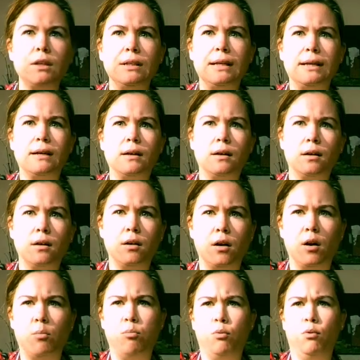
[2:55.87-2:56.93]
like
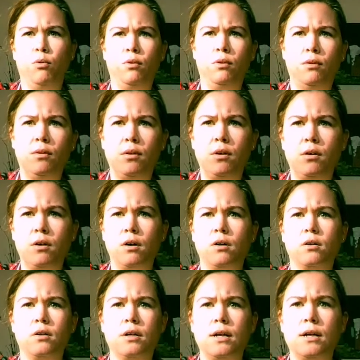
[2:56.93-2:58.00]
a bowl
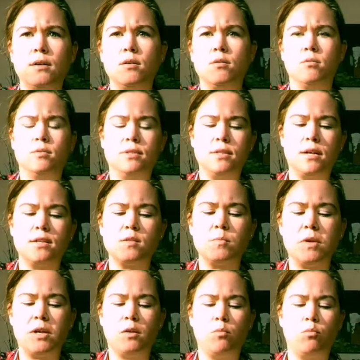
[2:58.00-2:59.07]
or a
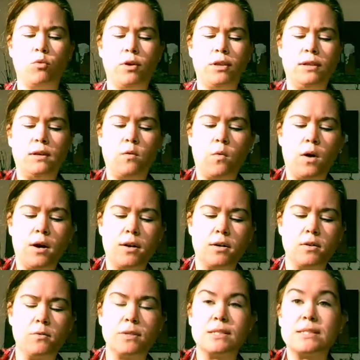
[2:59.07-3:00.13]
saucepan of boiling
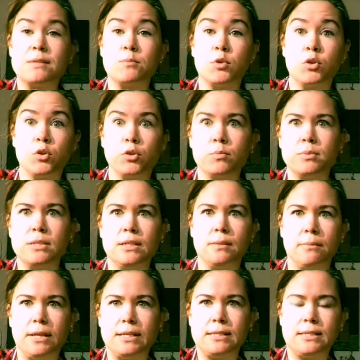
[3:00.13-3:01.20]
water with some herbs and
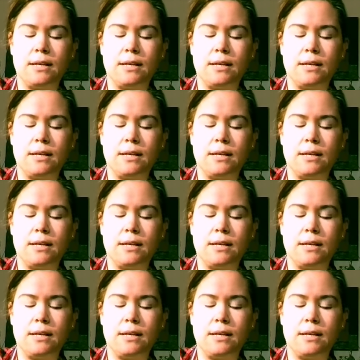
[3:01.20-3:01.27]
it makes